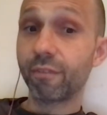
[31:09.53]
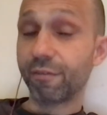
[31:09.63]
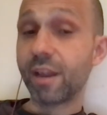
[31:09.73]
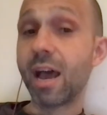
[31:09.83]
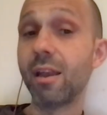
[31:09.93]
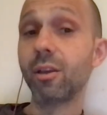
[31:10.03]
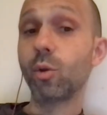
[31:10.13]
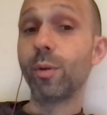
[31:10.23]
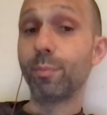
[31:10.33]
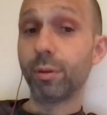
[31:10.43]
If not,
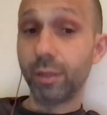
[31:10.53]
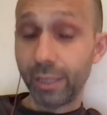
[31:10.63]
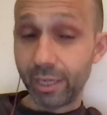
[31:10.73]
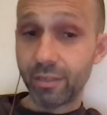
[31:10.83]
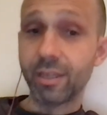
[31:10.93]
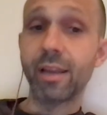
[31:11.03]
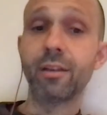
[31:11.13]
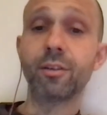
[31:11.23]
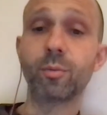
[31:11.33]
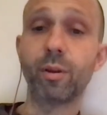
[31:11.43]
can we please get
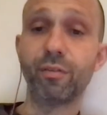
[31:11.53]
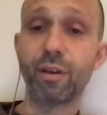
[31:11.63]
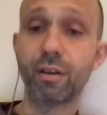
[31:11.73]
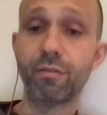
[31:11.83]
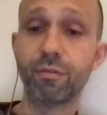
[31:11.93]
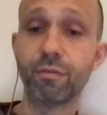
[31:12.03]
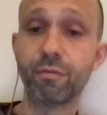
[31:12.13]
it to 25?